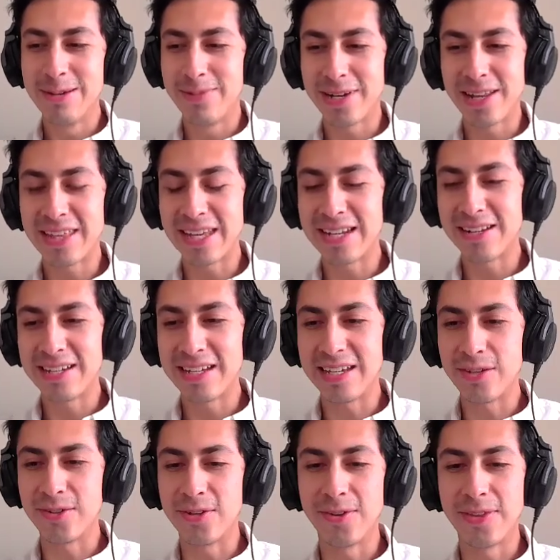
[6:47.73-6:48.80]
But at the end of the day,
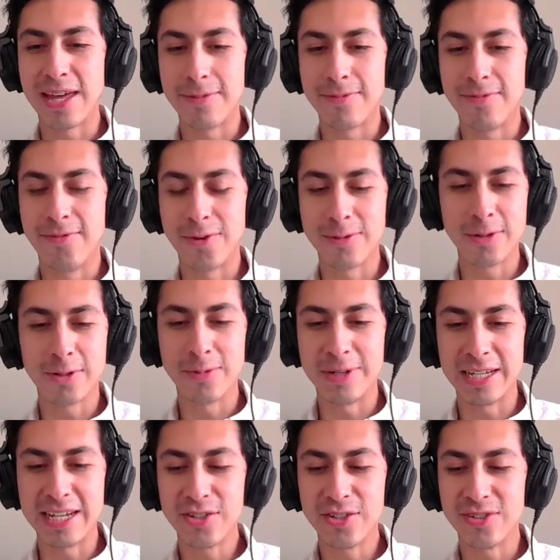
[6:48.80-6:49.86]
you know, that verbal
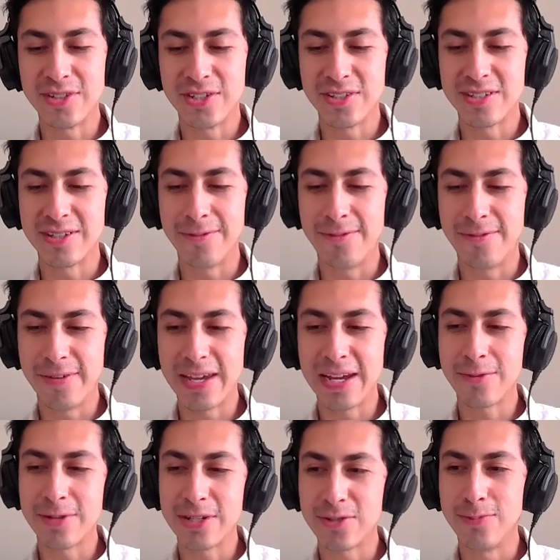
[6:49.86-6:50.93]
communication is just a
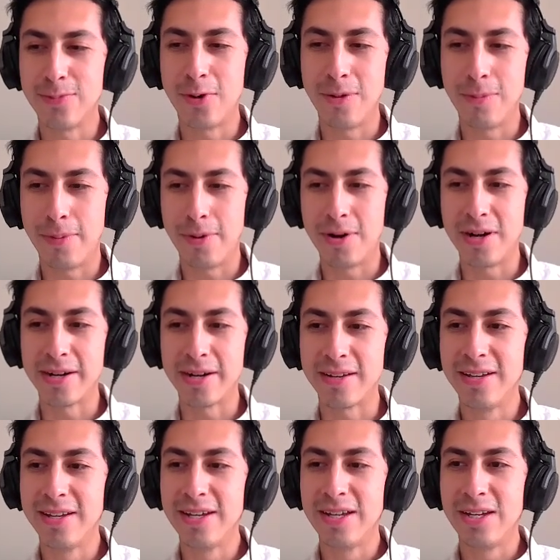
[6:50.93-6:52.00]
very small part
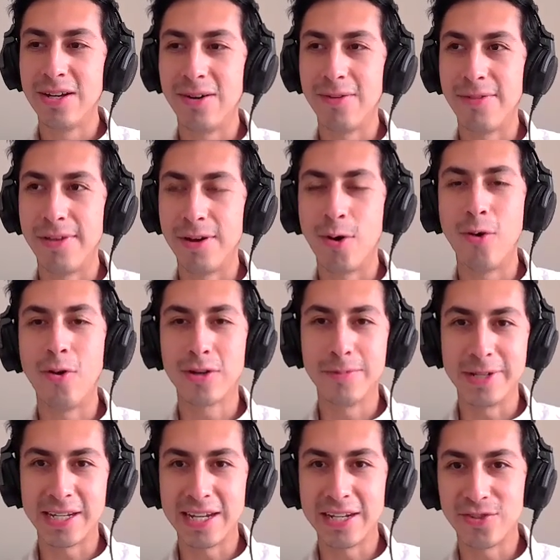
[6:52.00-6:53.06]
of the whole
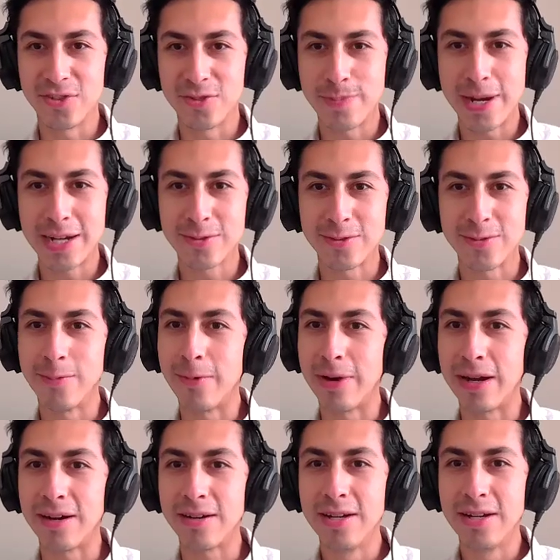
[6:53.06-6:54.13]
communication spectrum
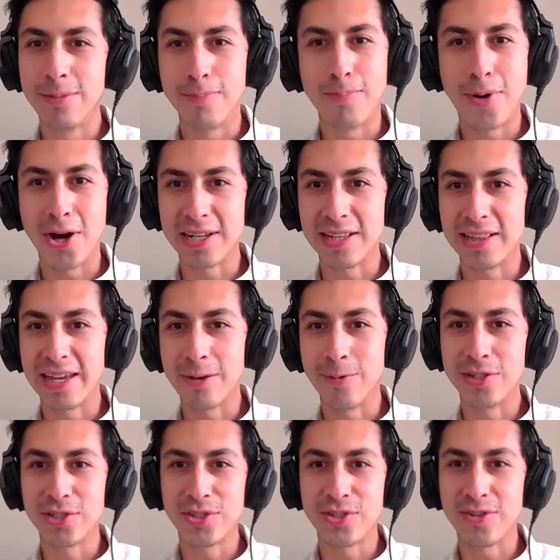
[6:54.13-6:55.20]
where body
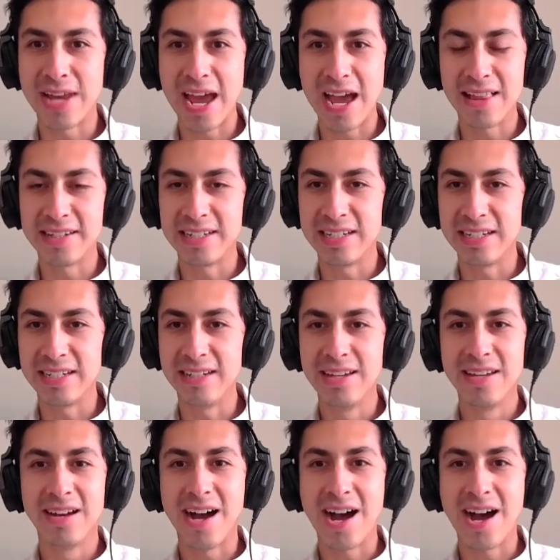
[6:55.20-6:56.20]
language, tonality,